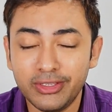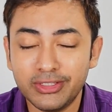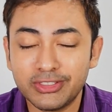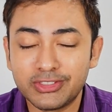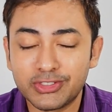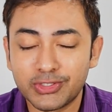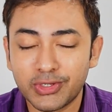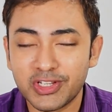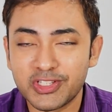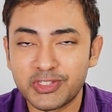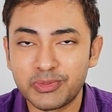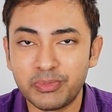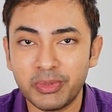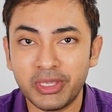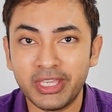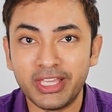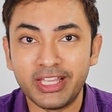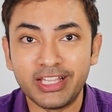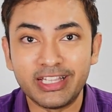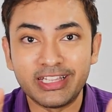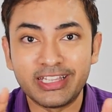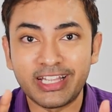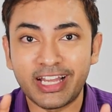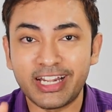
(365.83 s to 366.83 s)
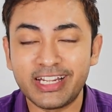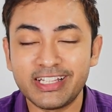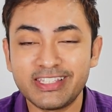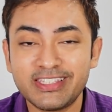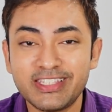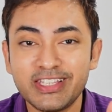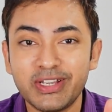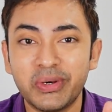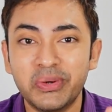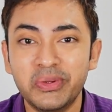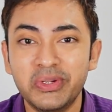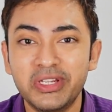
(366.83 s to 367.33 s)
Trust me, that is
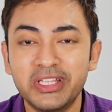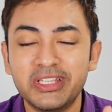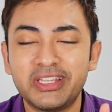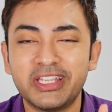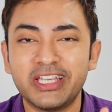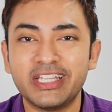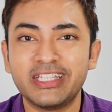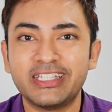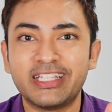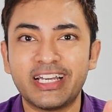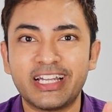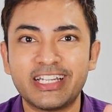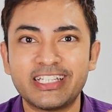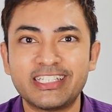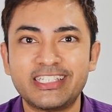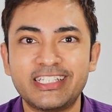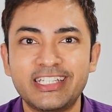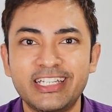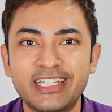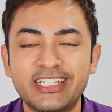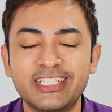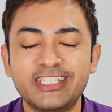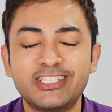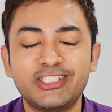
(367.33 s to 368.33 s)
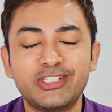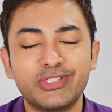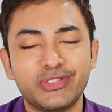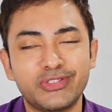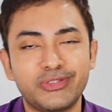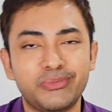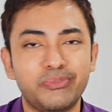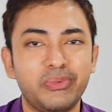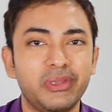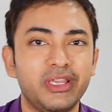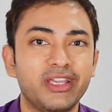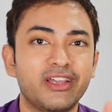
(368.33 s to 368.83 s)
the only thing that is needed to
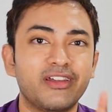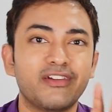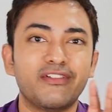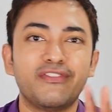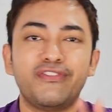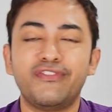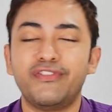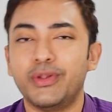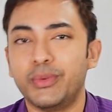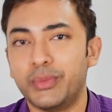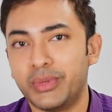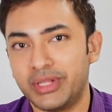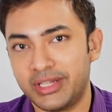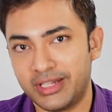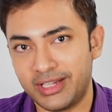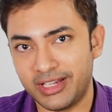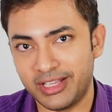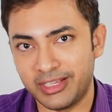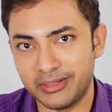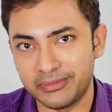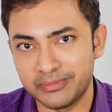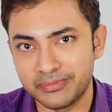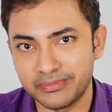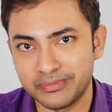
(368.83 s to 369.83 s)
speak fluently.